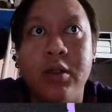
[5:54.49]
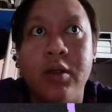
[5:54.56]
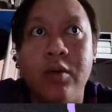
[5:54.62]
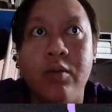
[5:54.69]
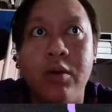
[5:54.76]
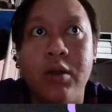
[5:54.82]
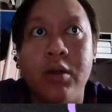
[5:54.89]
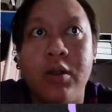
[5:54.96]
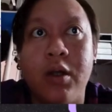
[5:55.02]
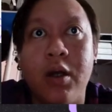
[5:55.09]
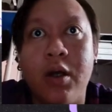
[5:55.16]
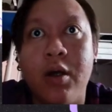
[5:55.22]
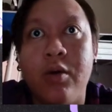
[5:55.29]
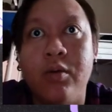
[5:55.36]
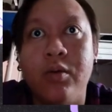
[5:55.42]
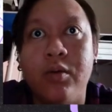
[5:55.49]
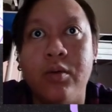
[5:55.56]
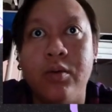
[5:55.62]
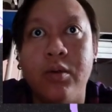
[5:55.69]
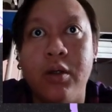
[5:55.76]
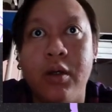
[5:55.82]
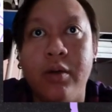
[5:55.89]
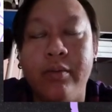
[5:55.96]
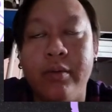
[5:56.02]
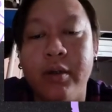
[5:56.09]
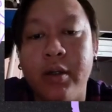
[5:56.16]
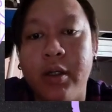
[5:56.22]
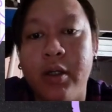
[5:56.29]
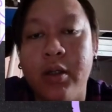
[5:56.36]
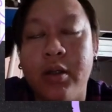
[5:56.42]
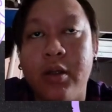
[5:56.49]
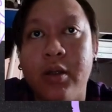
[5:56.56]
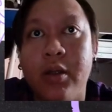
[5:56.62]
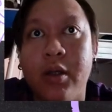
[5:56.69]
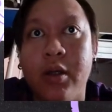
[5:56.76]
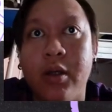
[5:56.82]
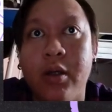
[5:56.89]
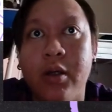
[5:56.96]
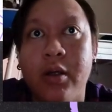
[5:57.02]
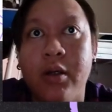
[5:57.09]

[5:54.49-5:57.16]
with how to deliver it and